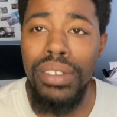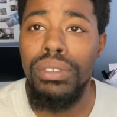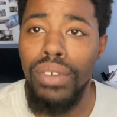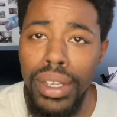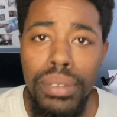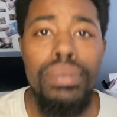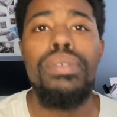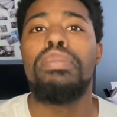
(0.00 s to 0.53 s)
right?
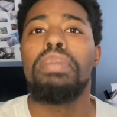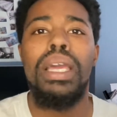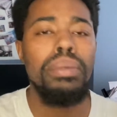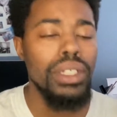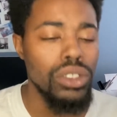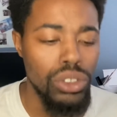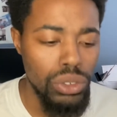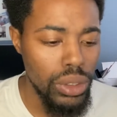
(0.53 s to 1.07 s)
Payment
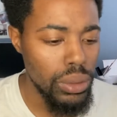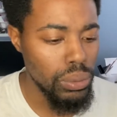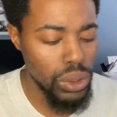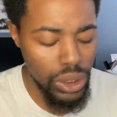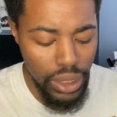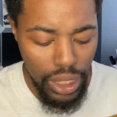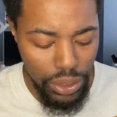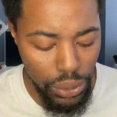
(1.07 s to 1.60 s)
history. What you
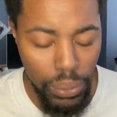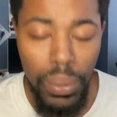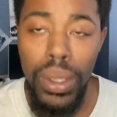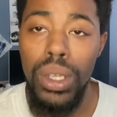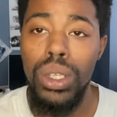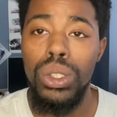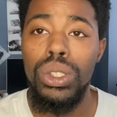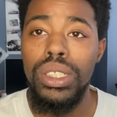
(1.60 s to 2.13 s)
gotta do?
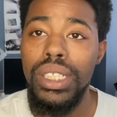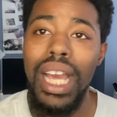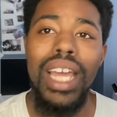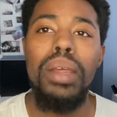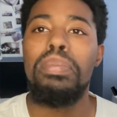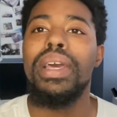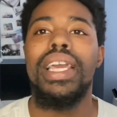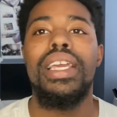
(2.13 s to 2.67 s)
You gotta
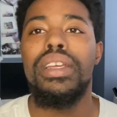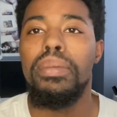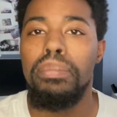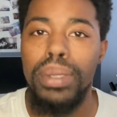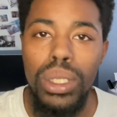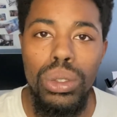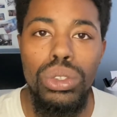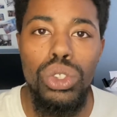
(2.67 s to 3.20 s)
pay your
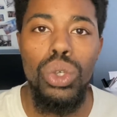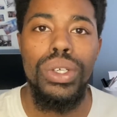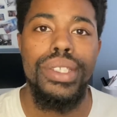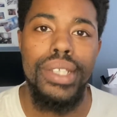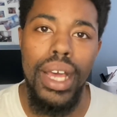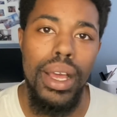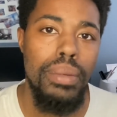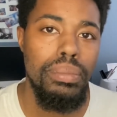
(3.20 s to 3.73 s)
bills on
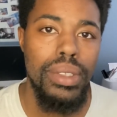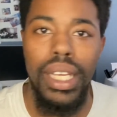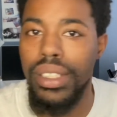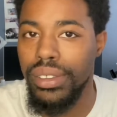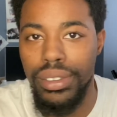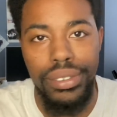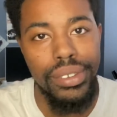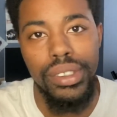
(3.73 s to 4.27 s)
time. That's
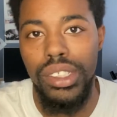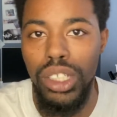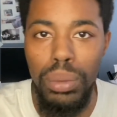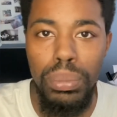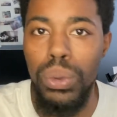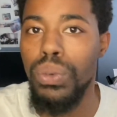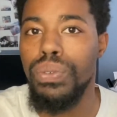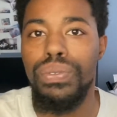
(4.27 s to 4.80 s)

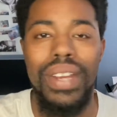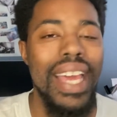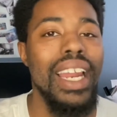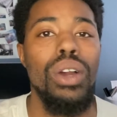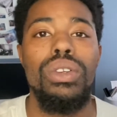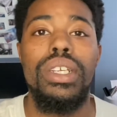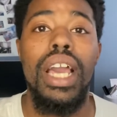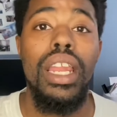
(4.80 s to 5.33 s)
simple, flat out.
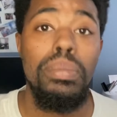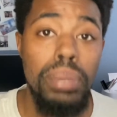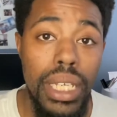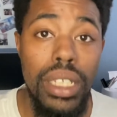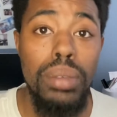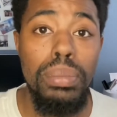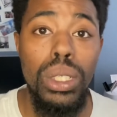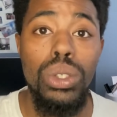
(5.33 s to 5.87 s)
You gotta pay your
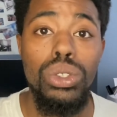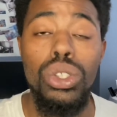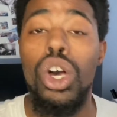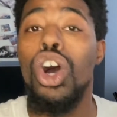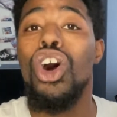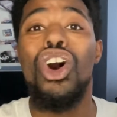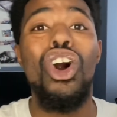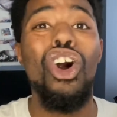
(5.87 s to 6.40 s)
bills
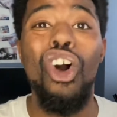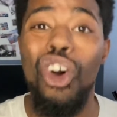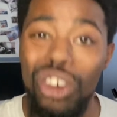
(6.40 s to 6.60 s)
on